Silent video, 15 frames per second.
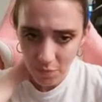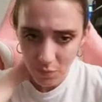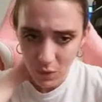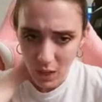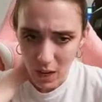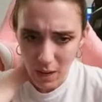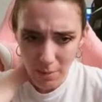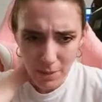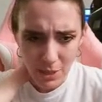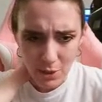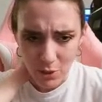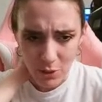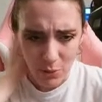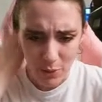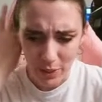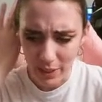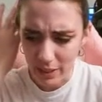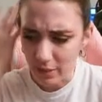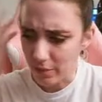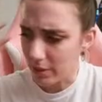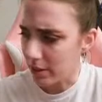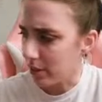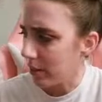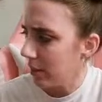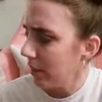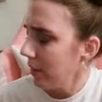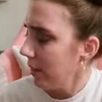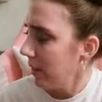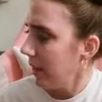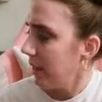comments or wherever,
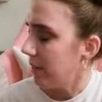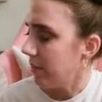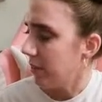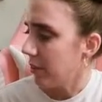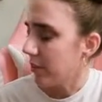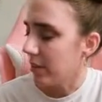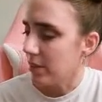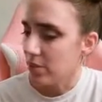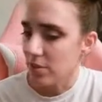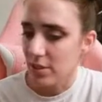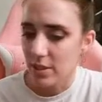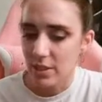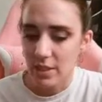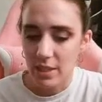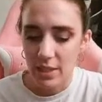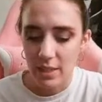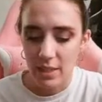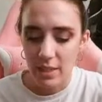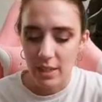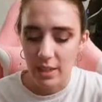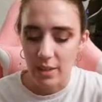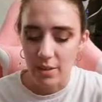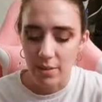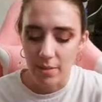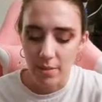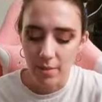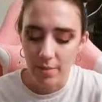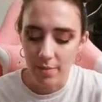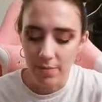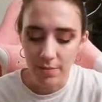if you're interested in
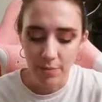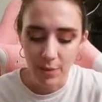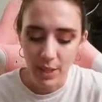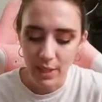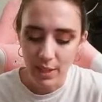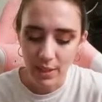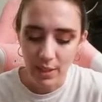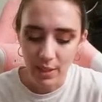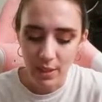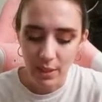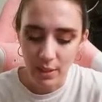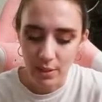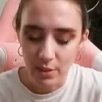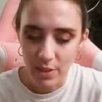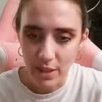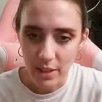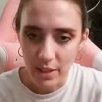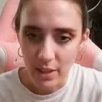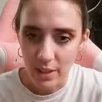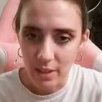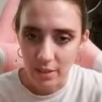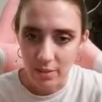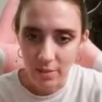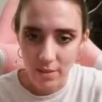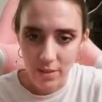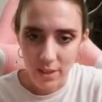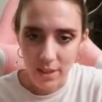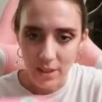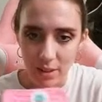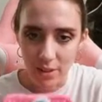me selling
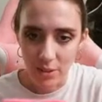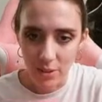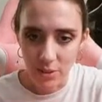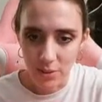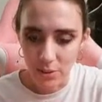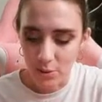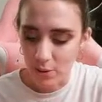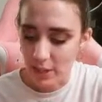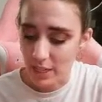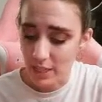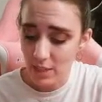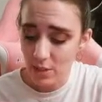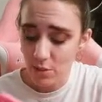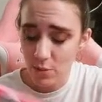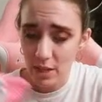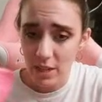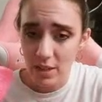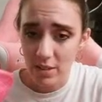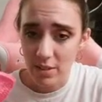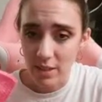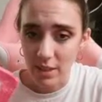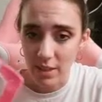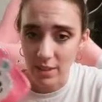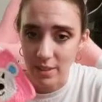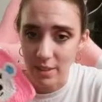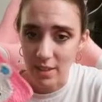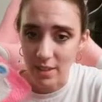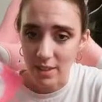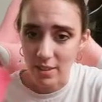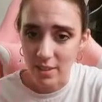single granny squares. Like I
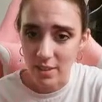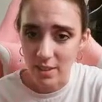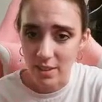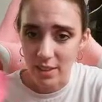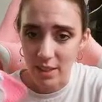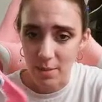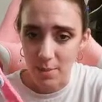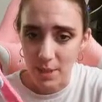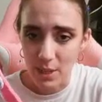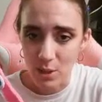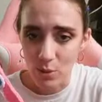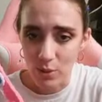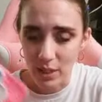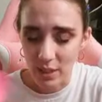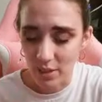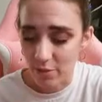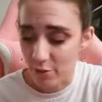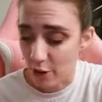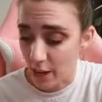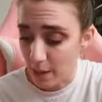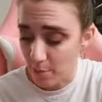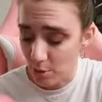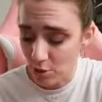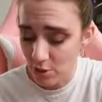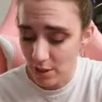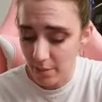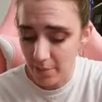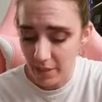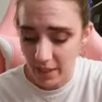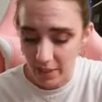said, they'd be cute in like a frame or
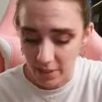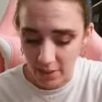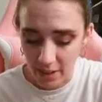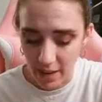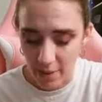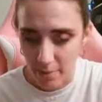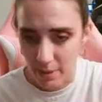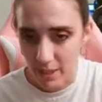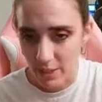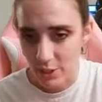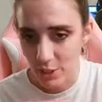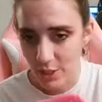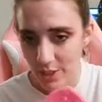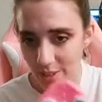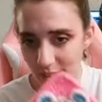something. I don't know how much,